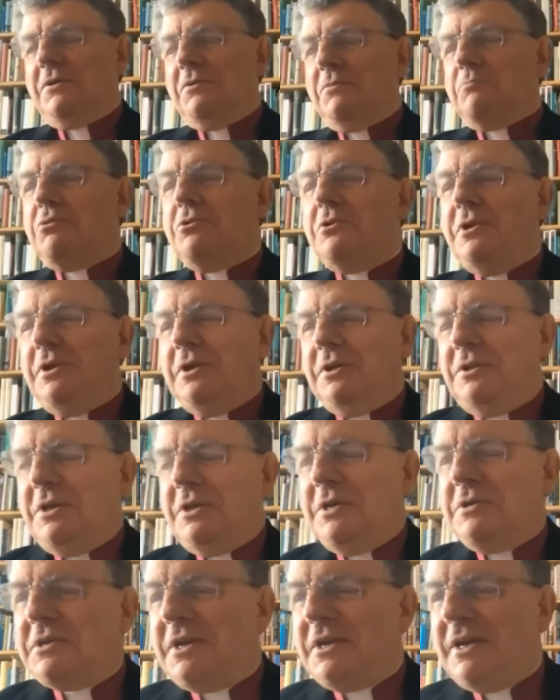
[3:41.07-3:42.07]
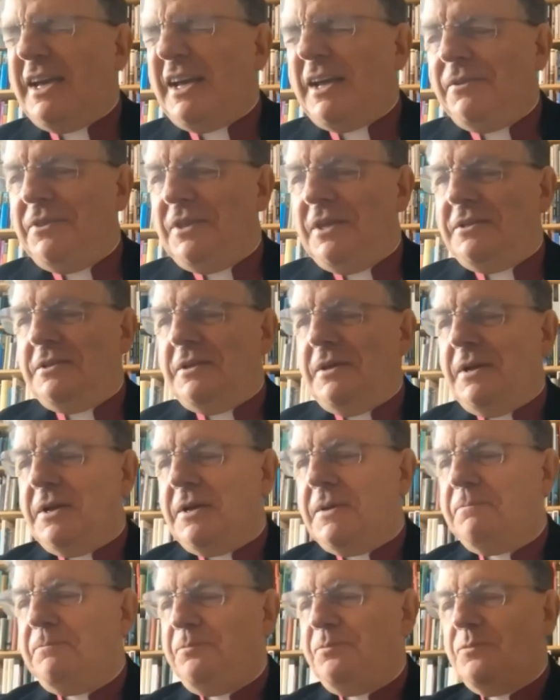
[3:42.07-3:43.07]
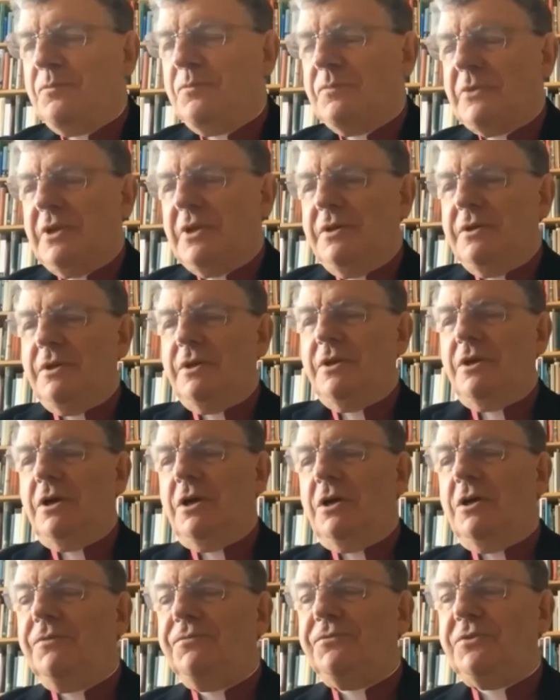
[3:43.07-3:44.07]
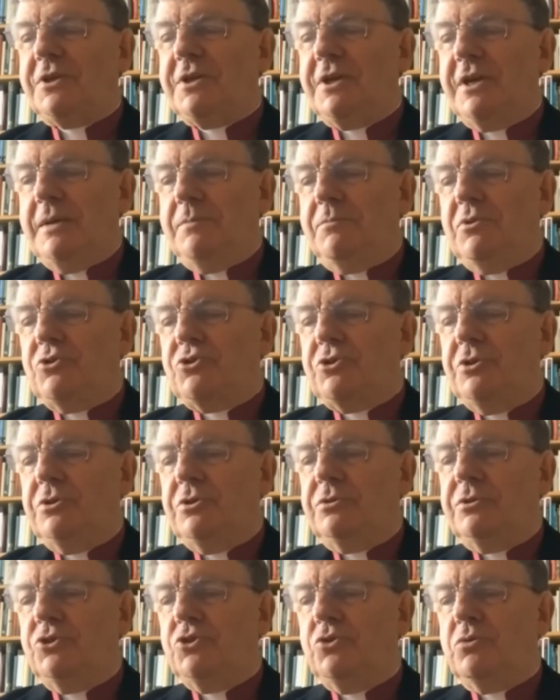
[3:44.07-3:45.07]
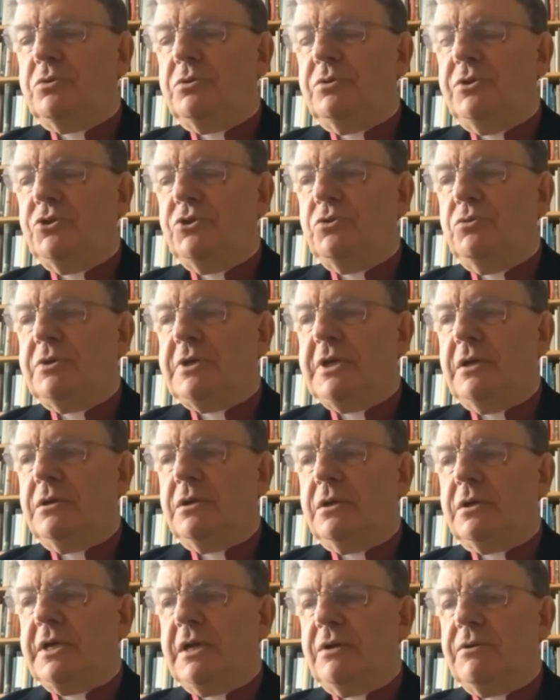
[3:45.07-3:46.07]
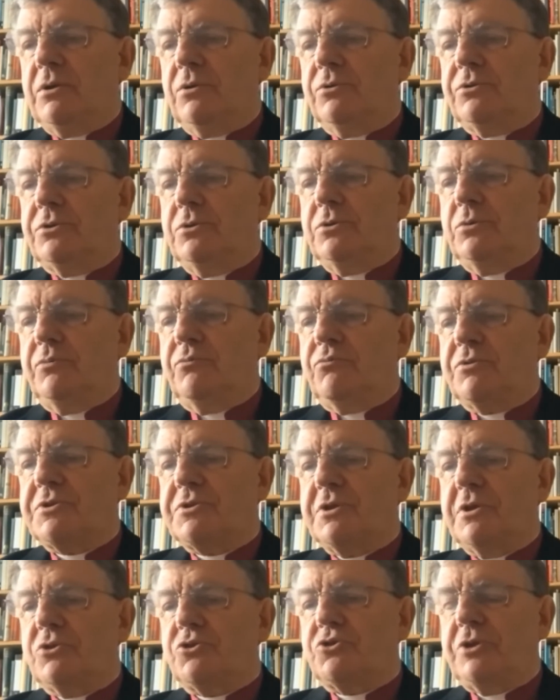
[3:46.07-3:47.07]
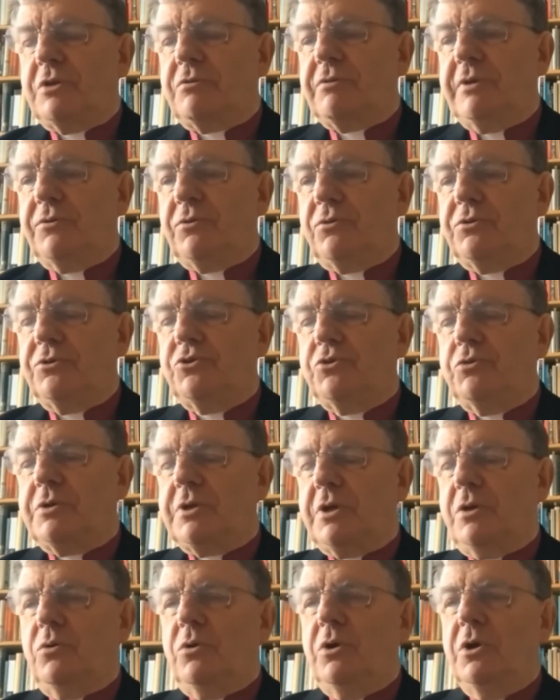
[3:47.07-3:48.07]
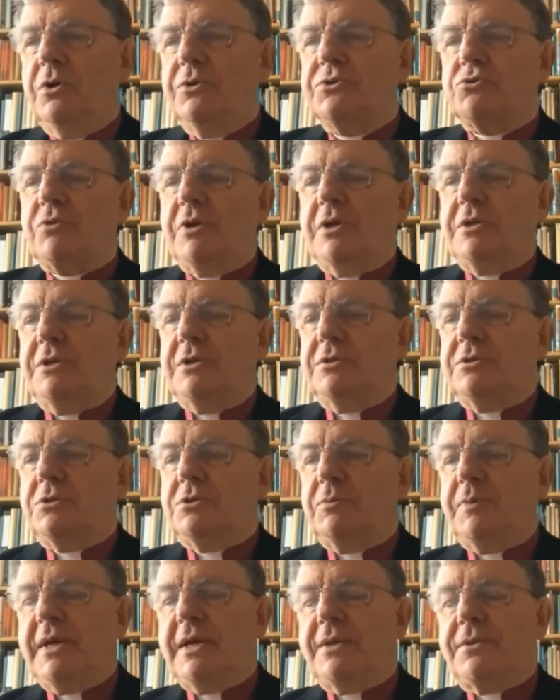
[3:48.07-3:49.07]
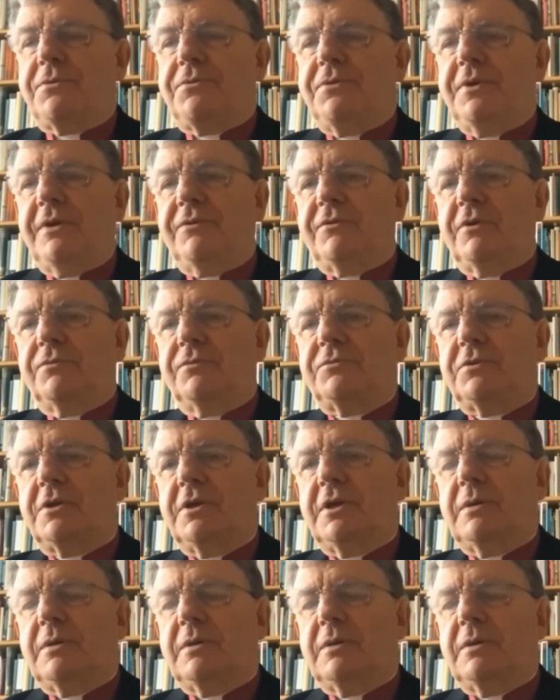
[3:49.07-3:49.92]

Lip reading: Brilliant. Okay, and then. After Cambridge, did you carry on to do research degrees, or did you go straight into doing other things after Cambridge?